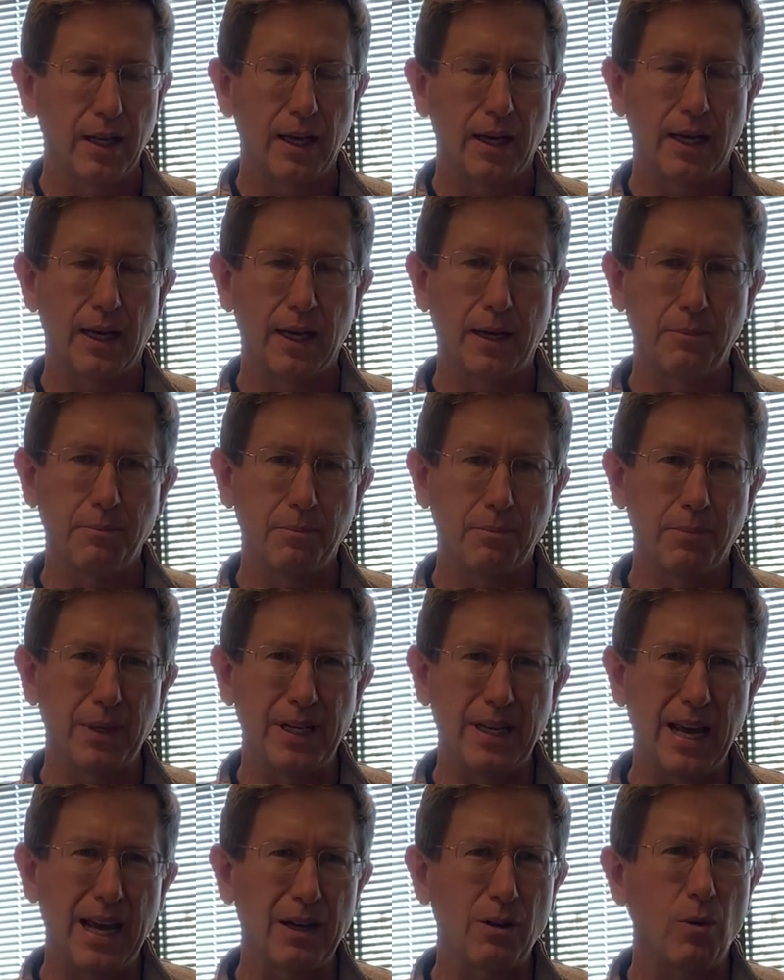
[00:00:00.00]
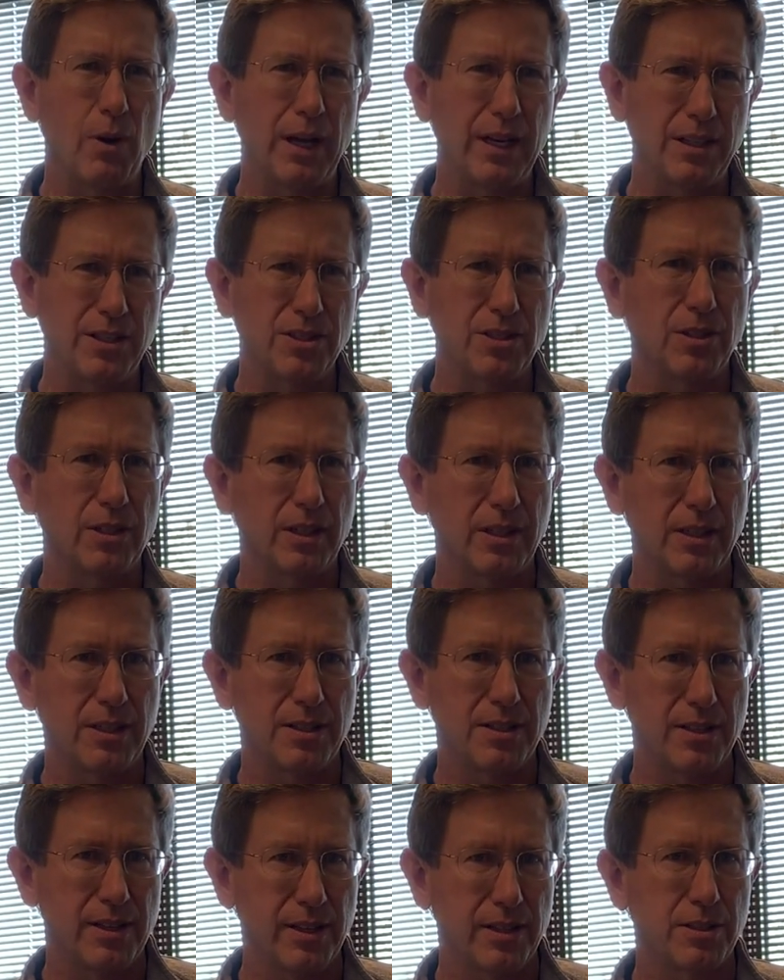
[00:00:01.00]
but not quite as good
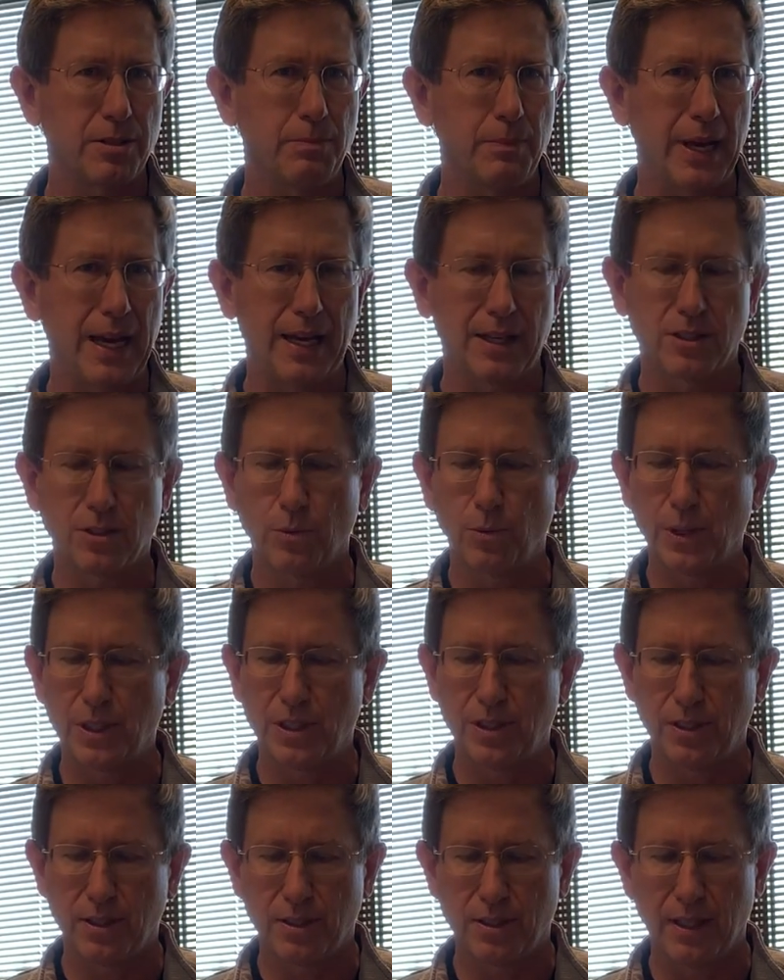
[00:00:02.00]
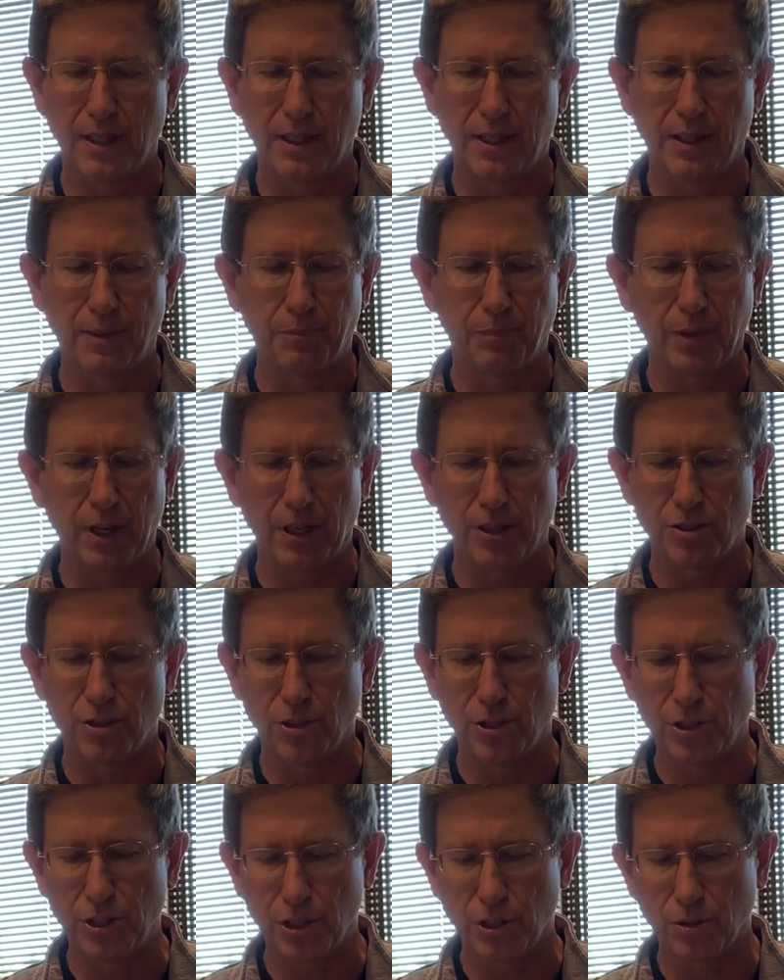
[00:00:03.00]
as this mask, which is a
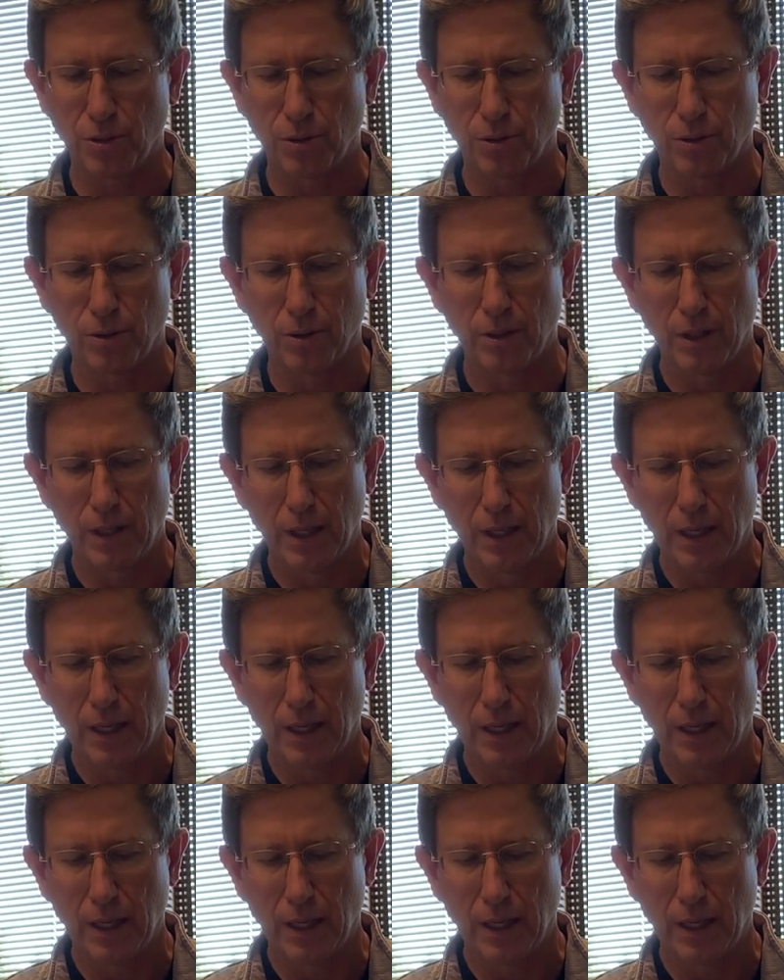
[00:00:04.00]
surgical